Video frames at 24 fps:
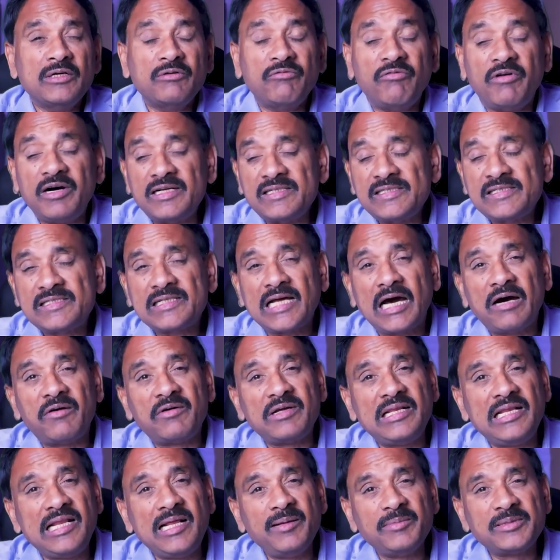Once our
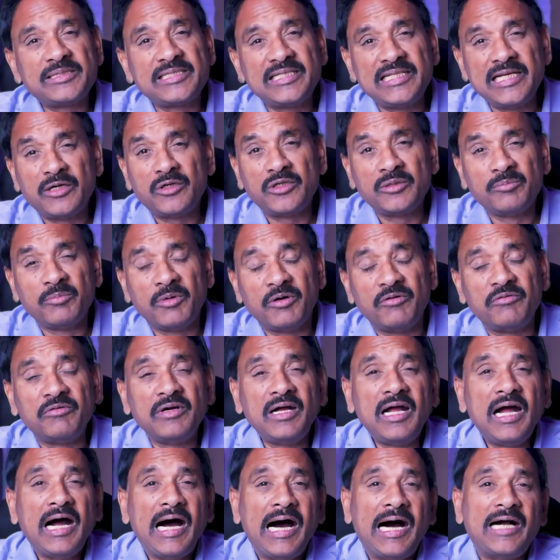limbs, they don't move,
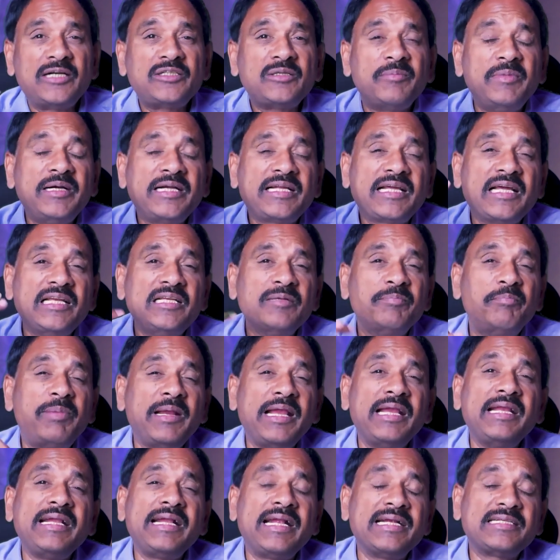automatically
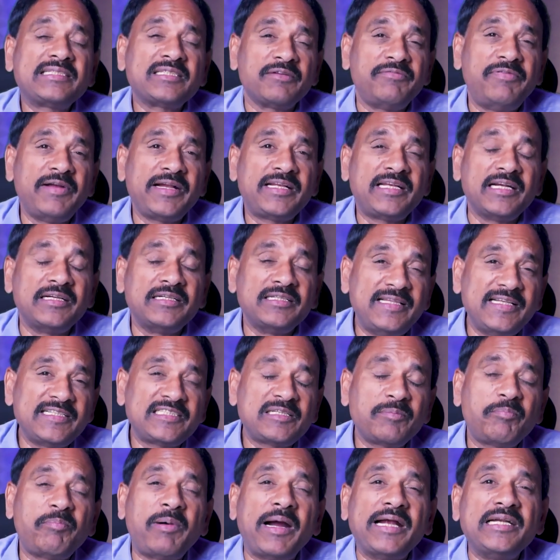brain gets affected. This
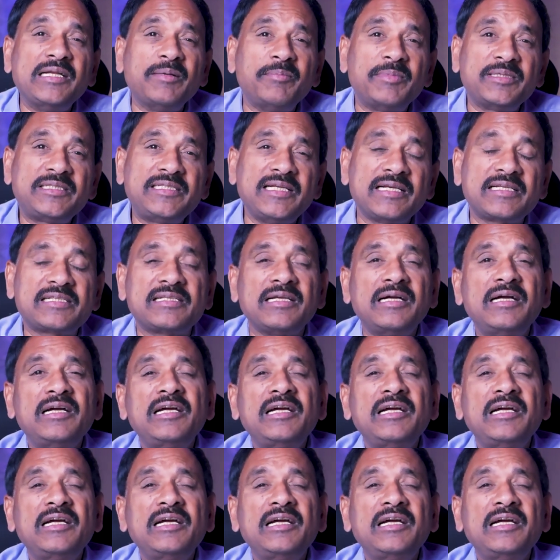is point number six.